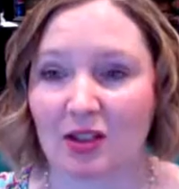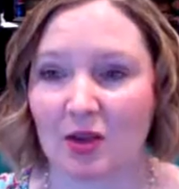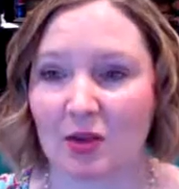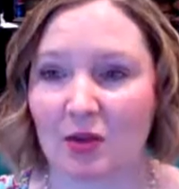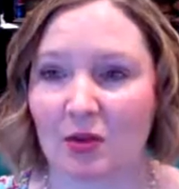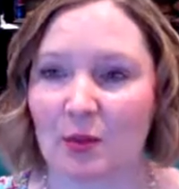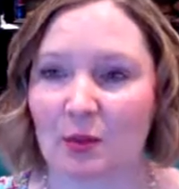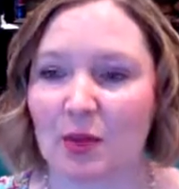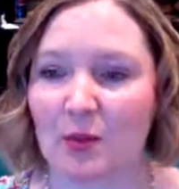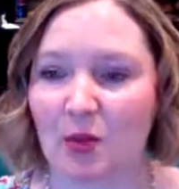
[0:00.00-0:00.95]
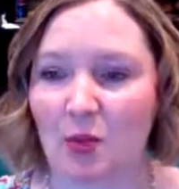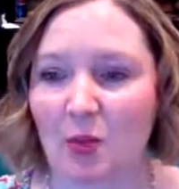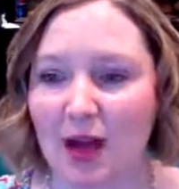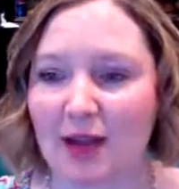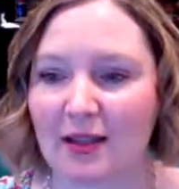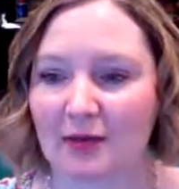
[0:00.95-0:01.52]
So people
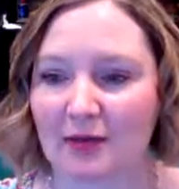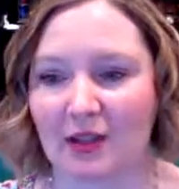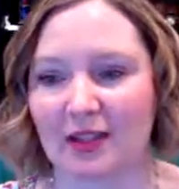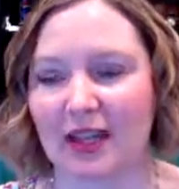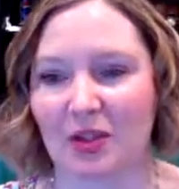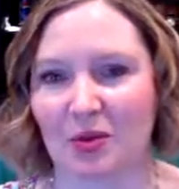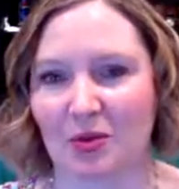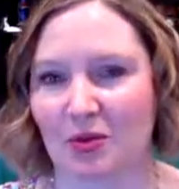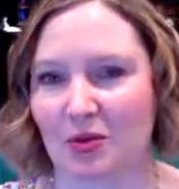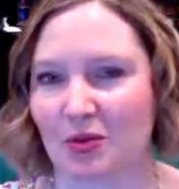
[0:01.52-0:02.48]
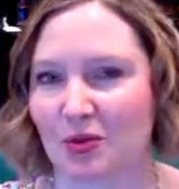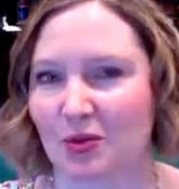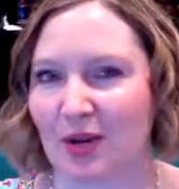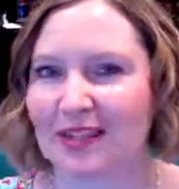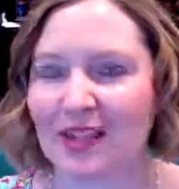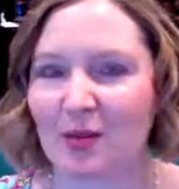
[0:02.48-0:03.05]
want to feel like you
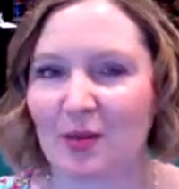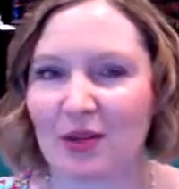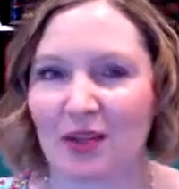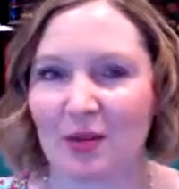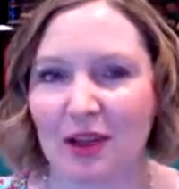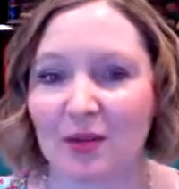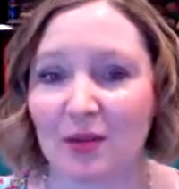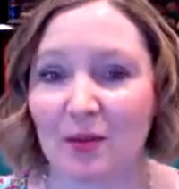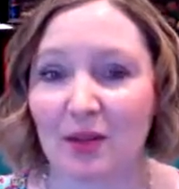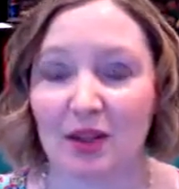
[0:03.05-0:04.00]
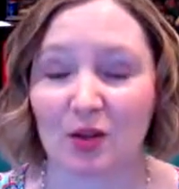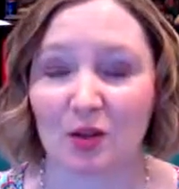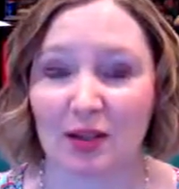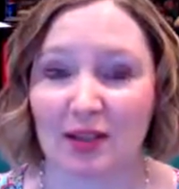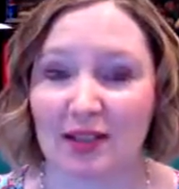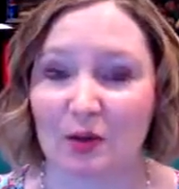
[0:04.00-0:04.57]
trust them and that you love them and that you're
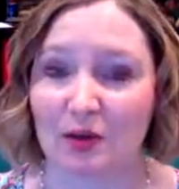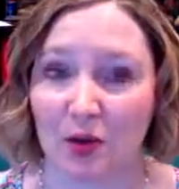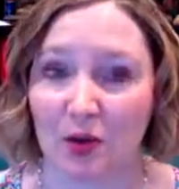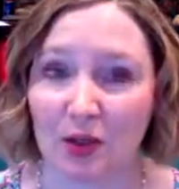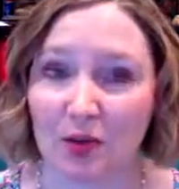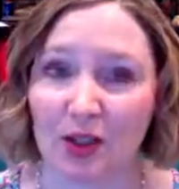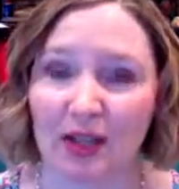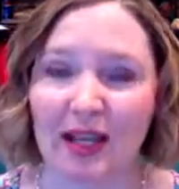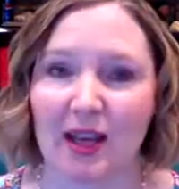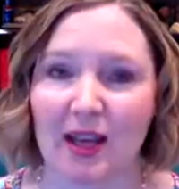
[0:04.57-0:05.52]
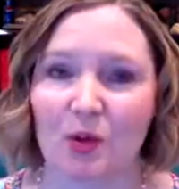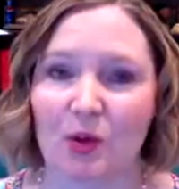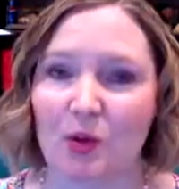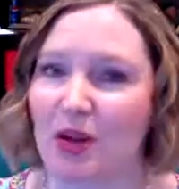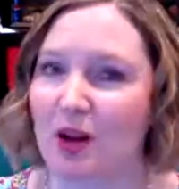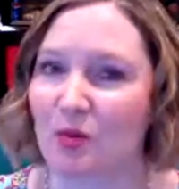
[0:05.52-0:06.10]
willing to be vulnerable. And
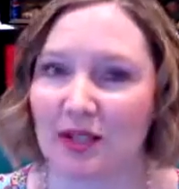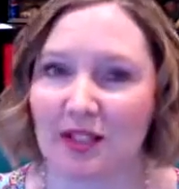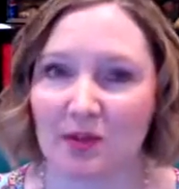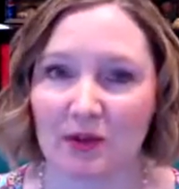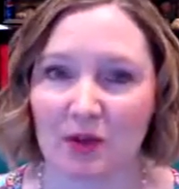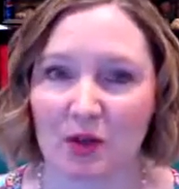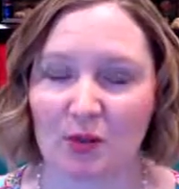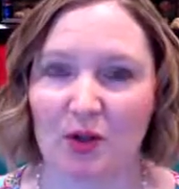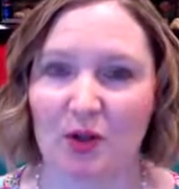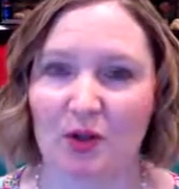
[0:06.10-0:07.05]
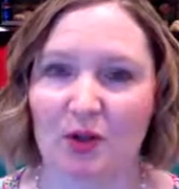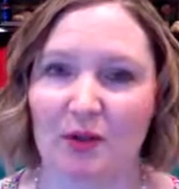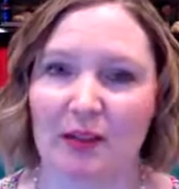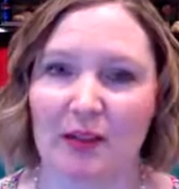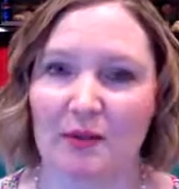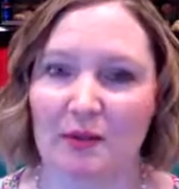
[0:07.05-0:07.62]
when we aren't willing to be vulnerable,
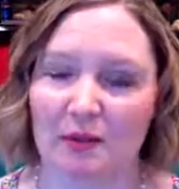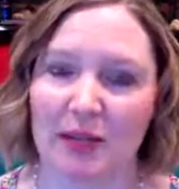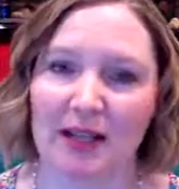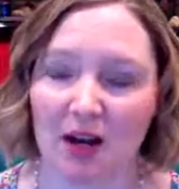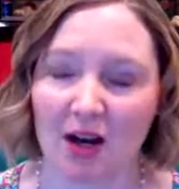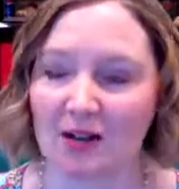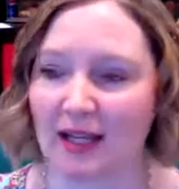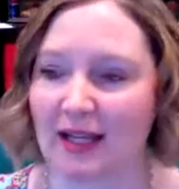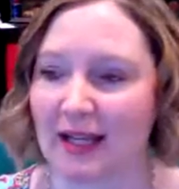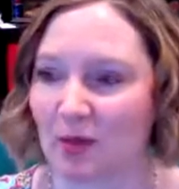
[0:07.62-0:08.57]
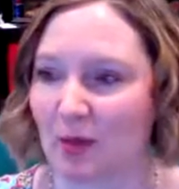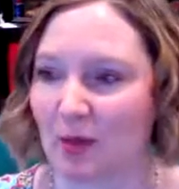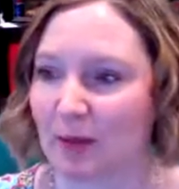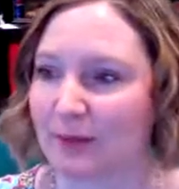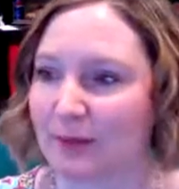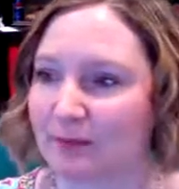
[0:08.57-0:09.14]
it makes it hard to connect with
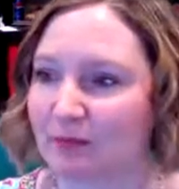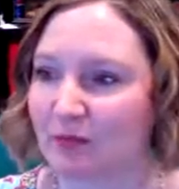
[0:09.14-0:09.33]
people.